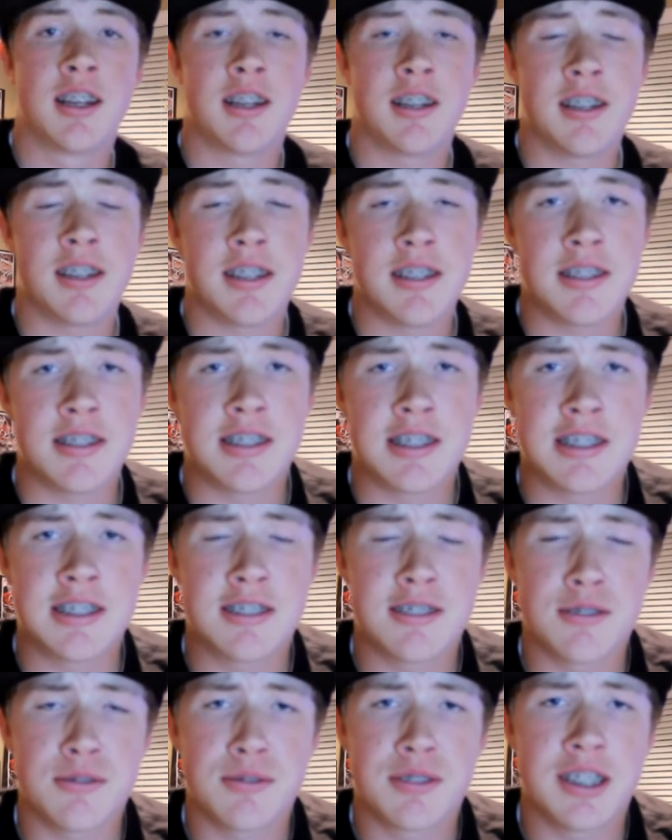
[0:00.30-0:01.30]
Alright,
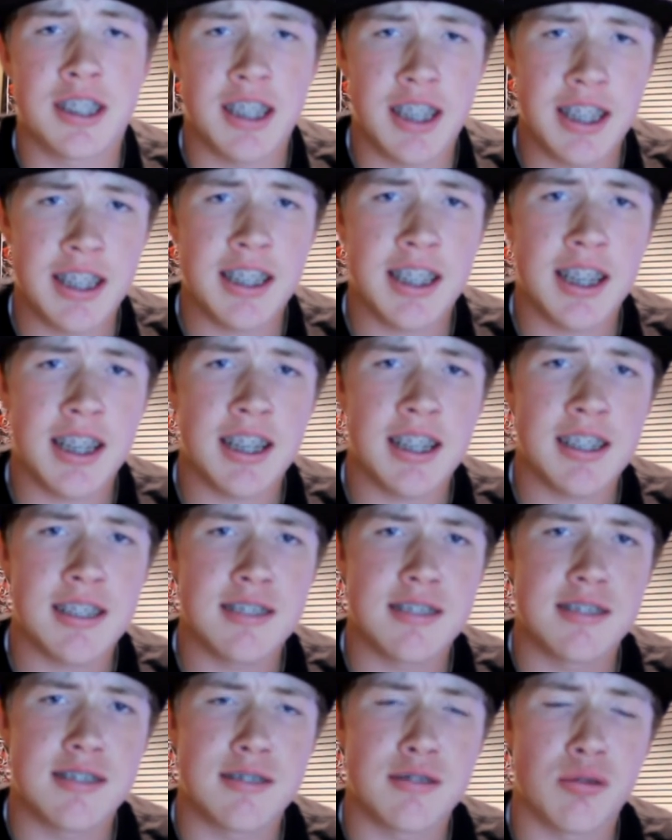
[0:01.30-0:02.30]
so today
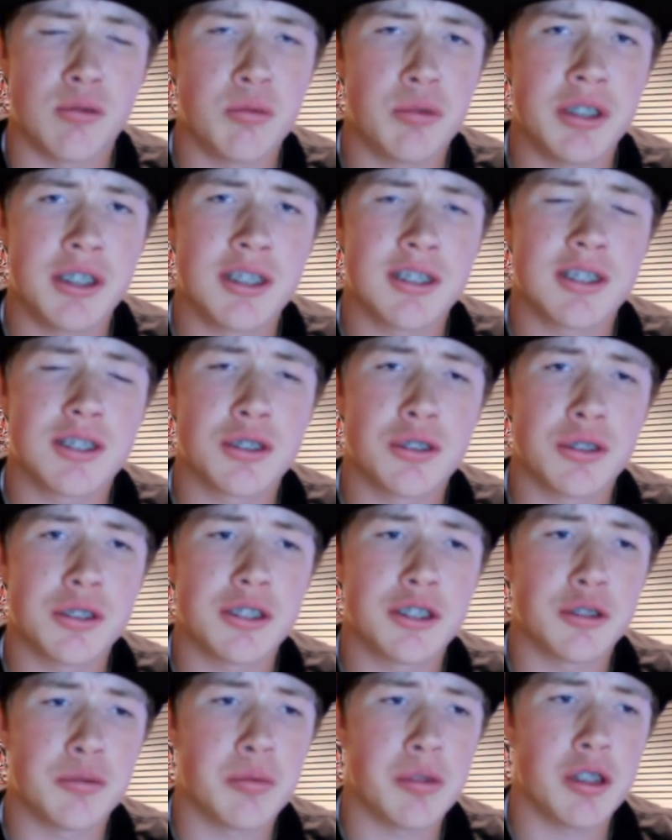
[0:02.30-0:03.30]
guys, we are
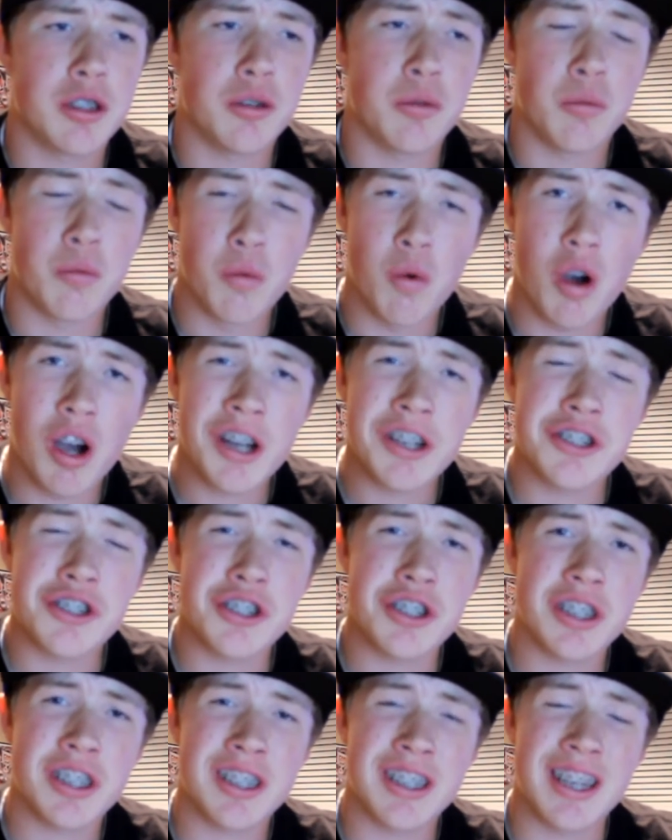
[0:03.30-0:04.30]
going to be
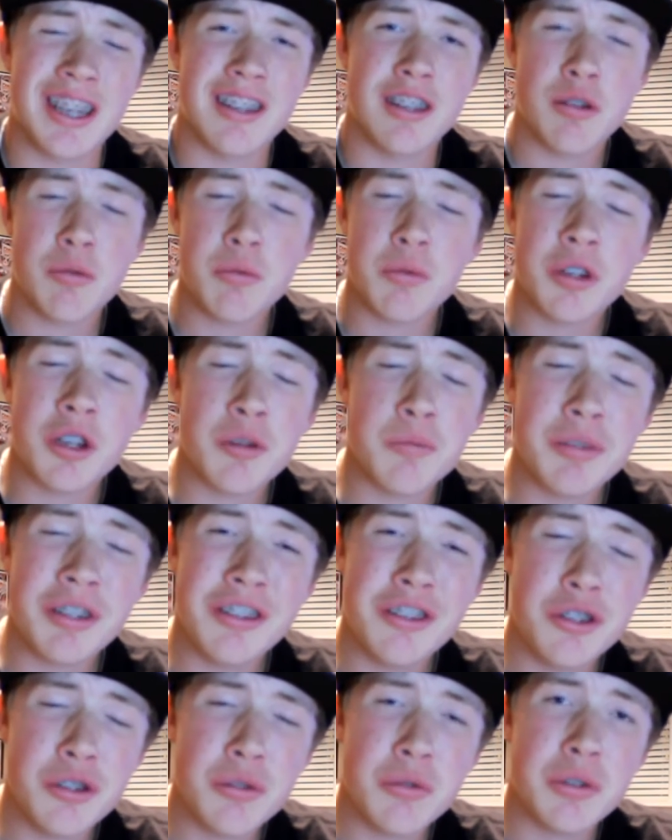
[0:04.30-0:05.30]
watching and then we're going to
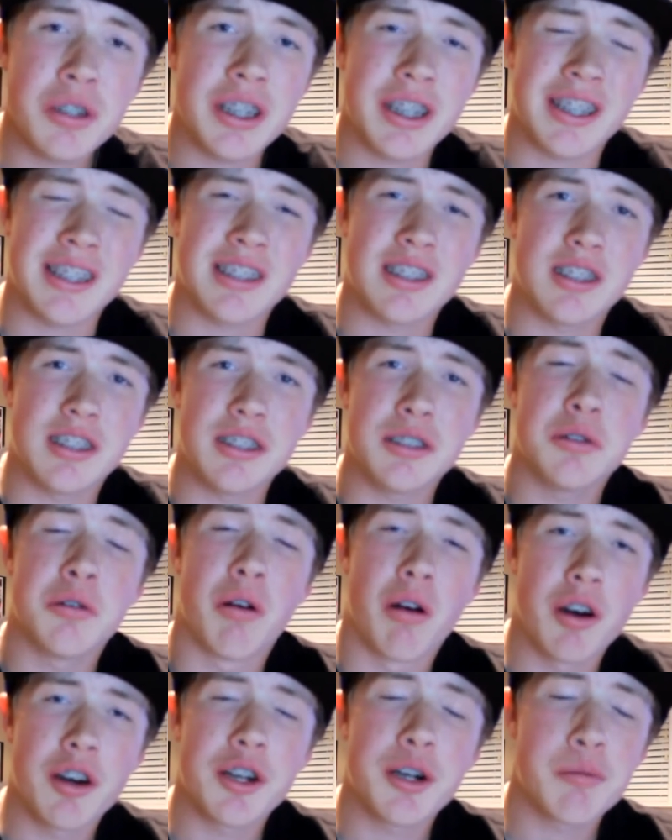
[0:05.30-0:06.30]
be doing the
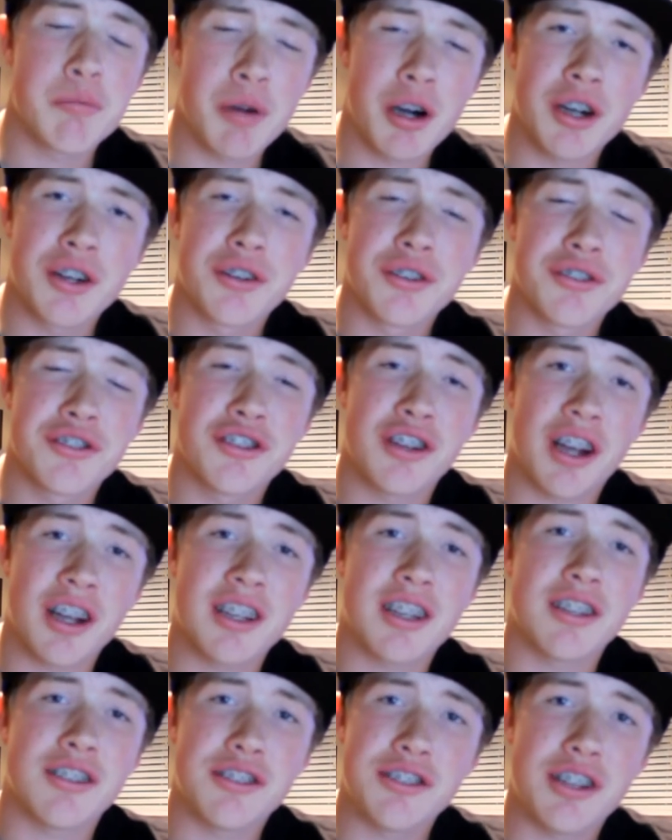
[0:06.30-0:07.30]
water bottle
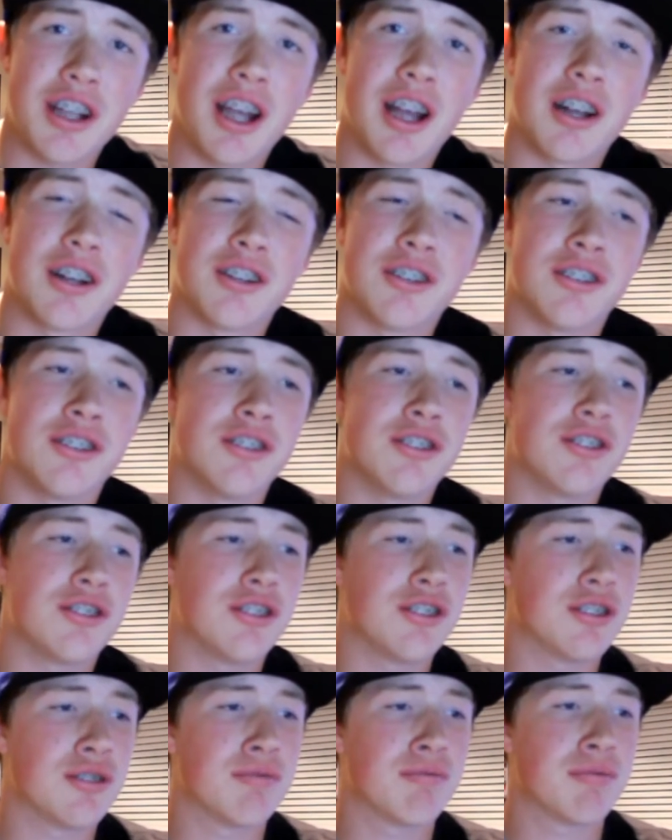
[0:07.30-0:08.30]
chugging
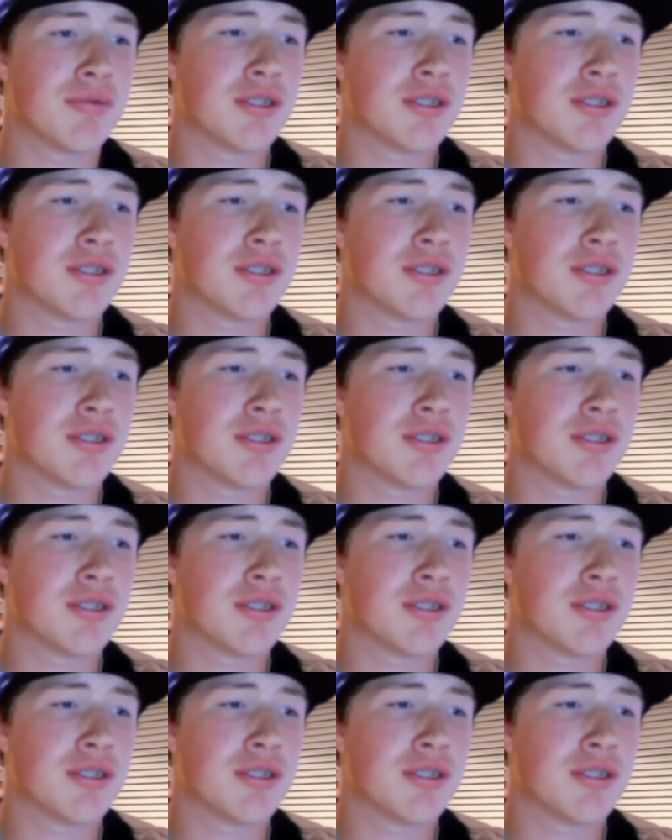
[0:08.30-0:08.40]
challenge.